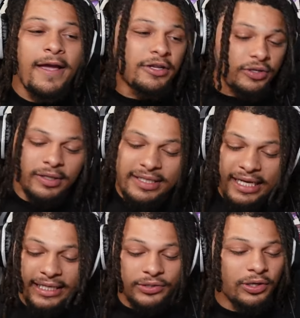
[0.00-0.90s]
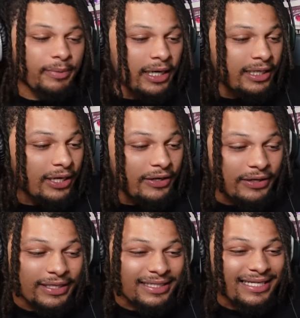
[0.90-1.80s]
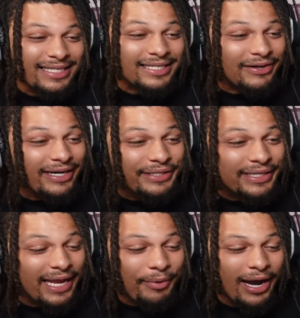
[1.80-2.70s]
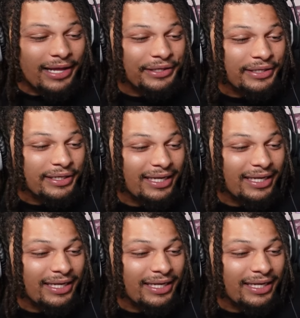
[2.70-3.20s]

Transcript: So let's get into it, bro. Yo, yo, this this is crazy. They wildin'.